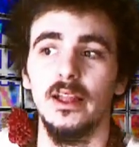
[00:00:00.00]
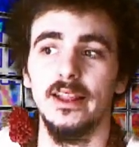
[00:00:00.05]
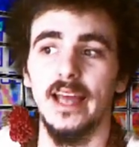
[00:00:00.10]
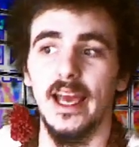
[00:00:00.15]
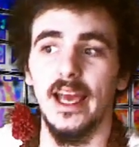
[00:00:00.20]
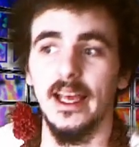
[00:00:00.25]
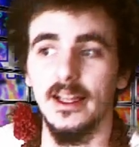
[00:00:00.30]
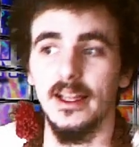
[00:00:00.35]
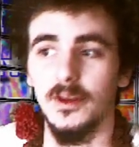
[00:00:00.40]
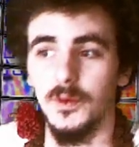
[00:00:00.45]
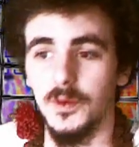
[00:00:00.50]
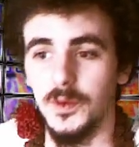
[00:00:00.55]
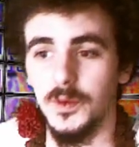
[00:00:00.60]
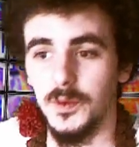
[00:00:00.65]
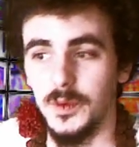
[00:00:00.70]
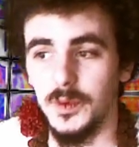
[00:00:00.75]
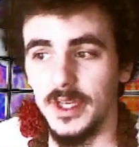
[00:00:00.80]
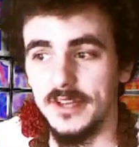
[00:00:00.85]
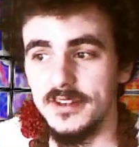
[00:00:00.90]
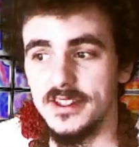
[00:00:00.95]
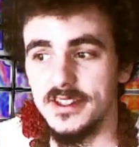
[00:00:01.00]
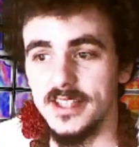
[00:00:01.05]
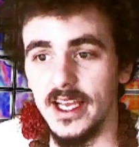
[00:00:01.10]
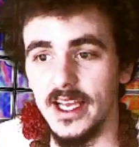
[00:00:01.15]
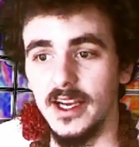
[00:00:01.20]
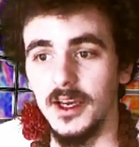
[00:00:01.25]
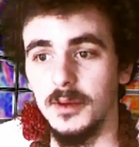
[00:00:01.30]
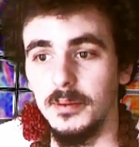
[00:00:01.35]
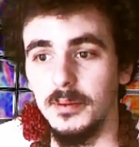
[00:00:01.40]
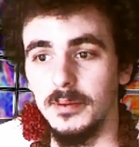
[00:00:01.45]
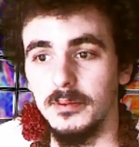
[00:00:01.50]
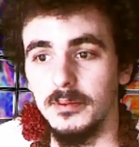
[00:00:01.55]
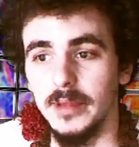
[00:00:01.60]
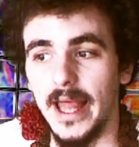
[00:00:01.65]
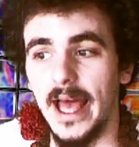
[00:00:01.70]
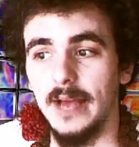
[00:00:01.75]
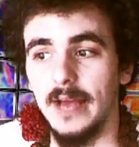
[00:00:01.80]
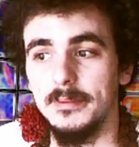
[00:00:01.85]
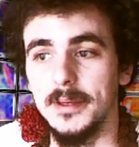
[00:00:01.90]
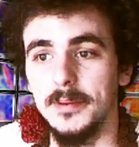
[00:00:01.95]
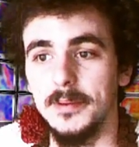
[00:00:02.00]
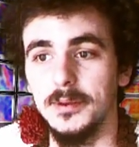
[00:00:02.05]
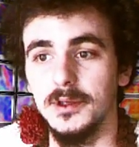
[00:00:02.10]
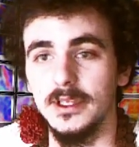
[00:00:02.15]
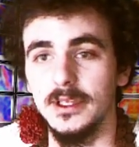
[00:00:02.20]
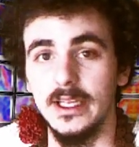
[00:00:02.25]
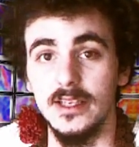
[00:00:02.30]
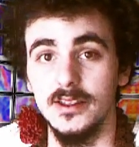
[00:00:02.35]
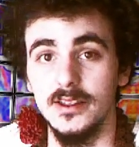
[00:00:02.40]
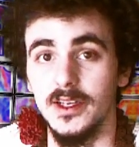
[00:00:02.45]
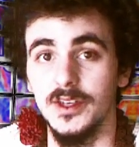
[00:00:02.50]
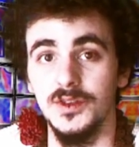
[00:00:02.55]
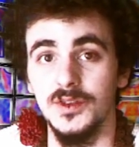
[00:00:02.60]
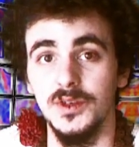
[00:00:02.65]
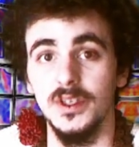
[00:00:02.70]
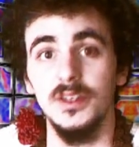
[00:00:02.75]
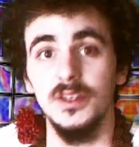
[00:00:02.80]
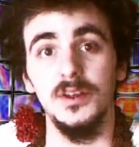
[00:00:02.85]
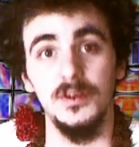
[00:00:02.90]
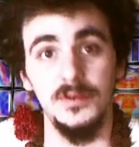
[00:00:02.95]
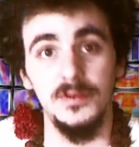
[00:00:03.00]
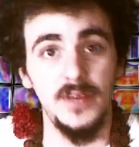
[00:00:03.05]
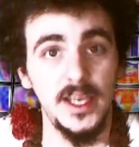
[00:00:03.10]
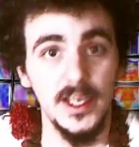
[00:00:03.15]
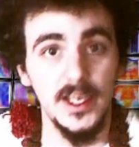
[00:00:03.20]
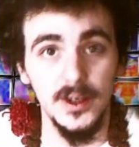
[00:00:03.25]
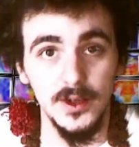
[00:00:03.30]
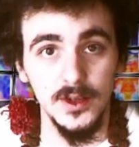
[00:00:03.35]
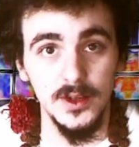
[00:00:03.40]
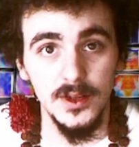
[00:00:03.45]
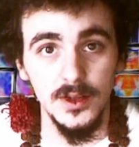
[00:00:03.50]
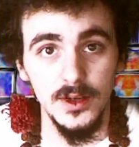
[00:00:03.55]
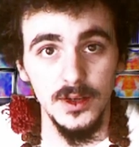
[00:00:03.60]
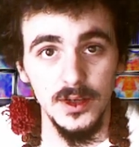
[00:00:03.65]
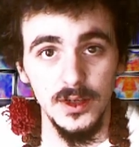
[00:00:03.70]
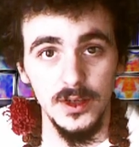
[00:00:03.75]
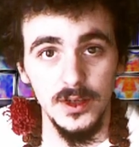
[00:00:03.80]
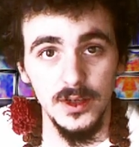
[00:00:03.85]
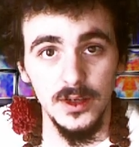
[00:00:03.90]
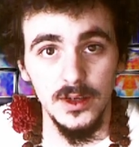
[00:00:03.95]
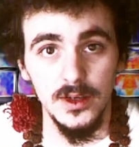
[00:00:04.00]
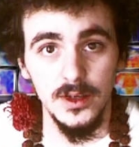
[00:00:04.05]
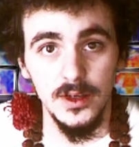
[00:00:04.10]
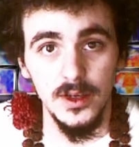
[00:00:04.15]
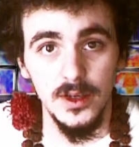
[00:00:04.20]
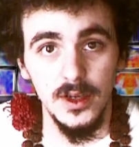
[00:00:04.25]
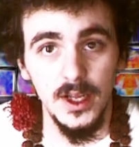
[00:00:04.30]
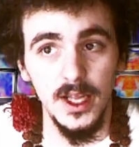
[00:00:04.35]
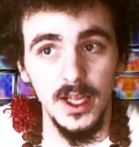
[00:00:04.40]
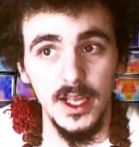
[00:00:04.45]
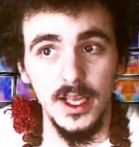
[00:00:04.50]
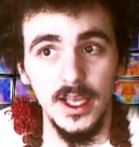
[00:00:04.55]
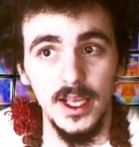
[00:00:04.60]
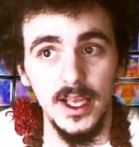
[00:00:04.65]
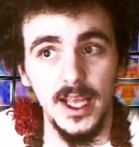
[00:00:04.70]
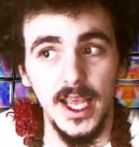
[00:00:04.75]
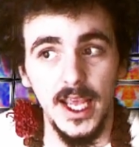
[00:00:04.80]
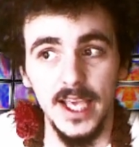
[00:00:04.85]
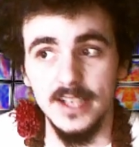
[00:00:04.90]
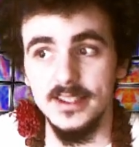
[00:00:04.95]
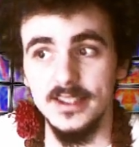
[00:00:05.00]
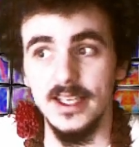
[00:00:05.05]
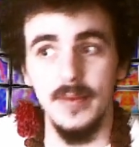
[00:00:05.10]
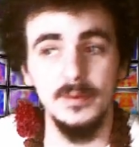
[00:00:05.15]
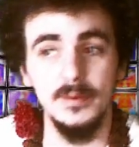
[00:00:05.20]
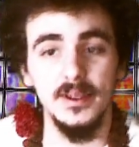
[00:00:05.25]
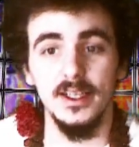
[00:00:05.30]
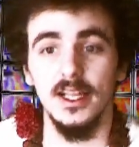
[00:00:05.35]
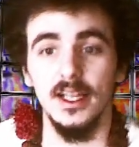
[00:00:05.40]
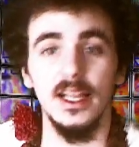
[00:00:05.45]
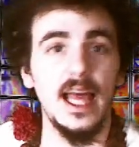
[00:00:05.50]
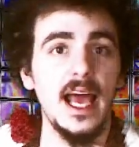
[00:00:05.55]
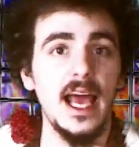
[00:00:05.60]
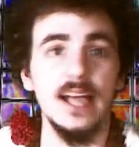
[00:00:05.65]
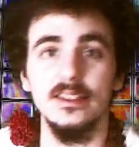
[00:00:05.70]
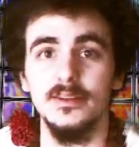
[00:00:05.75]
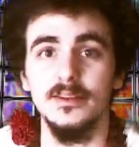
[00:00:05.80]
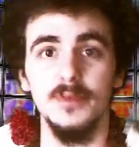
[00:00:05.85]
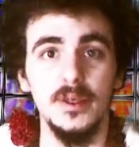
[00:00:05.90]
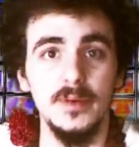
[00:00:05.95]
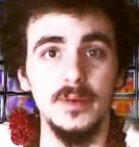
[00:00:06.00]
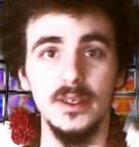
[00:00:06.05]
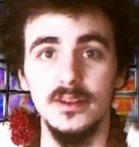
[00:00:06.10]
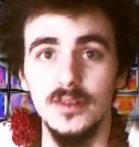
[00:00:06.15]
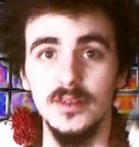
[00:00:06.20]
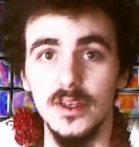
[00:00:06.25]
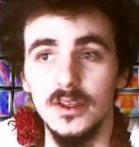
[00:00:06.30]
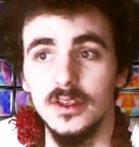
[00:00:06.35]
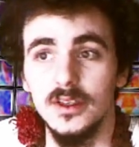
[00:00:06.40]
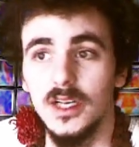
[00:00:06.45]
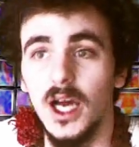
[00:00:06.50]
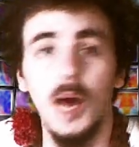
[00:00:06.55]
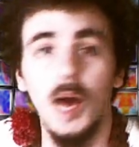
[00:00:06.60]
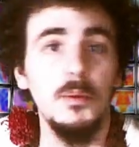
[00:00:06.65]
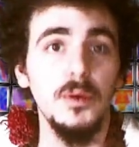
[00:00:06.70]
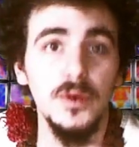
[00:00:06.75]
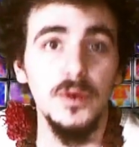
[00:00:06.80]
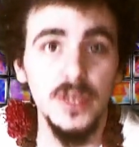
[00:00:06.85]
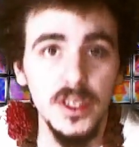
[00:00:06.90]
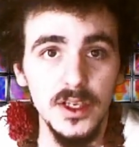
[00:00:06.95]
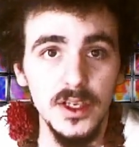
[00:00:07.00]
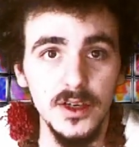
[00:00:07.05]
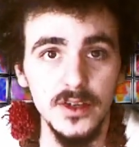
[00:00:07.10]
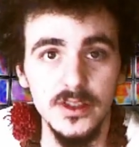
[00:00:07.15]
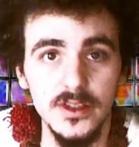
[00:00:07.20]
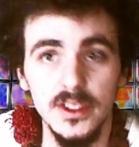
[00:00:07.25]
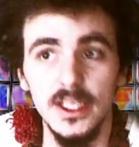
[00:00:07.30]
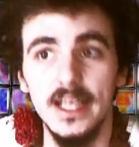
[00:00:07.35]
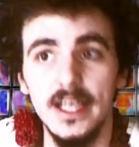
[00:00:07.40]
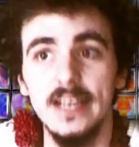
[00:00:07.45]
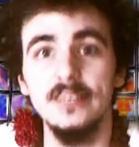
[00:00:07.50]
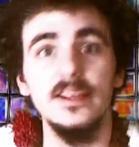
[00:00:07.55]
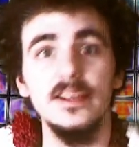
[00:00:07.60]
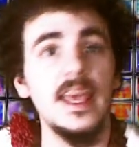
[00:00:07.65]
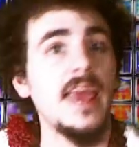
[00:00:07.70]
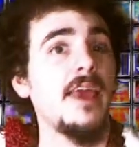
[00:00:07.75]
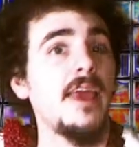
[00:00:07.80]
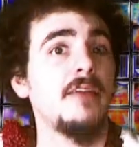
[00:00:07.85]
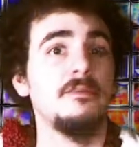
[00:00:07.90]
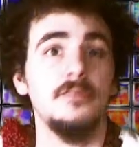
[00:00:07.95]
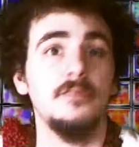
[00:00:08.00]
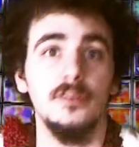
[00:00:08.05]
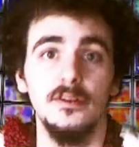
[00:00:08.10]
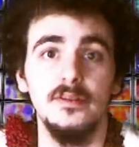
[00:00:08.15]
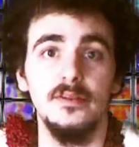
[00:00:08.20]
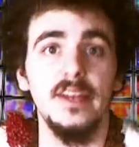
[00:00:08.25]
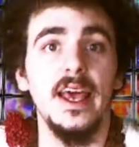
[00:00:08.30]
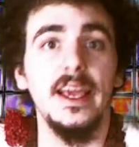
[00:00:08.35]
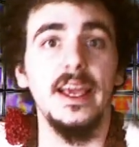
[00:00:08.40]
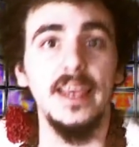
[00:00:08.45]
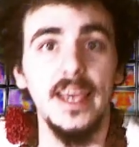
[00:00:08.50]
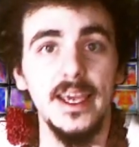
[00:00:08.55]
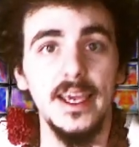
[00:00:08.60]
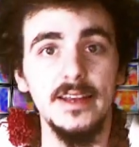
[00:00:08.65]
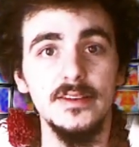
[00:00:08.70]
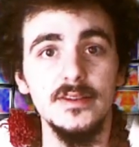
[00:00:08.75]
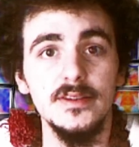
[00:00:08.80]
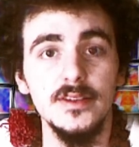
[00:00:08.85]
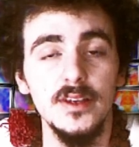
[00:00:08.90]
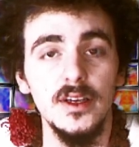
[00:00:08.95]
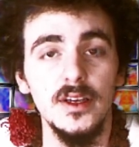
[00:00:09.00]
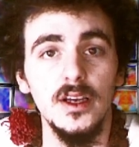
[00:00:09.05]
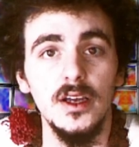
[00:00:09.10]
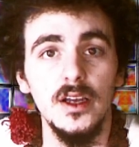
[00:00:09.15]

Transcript: that we've set up black people in this country to fail. Except in the last maybe couple years, in the last handful of decades,